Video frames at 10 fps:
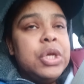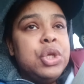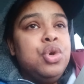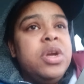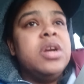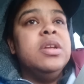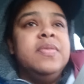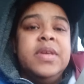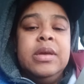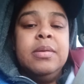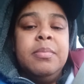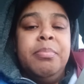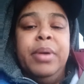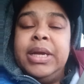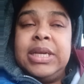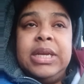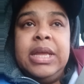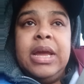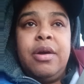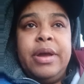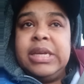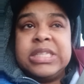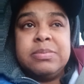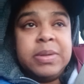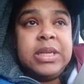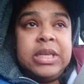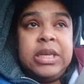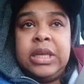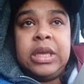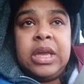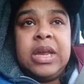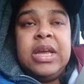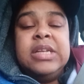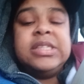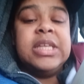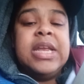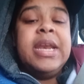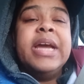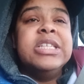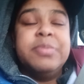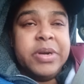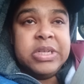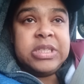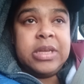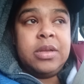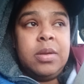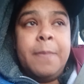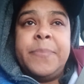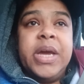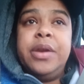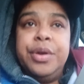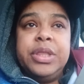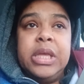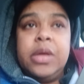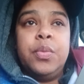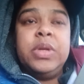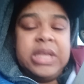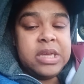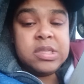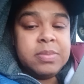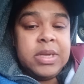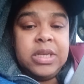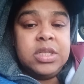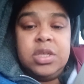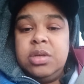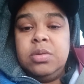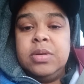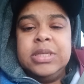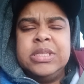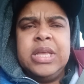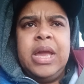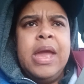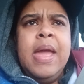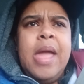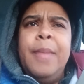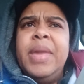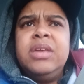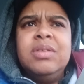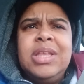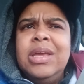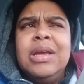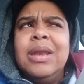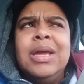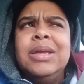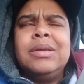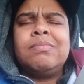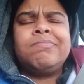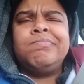you hear them breaking it down and explaining it to the next person better than what they explained it to you. And it's like, it make you think, like,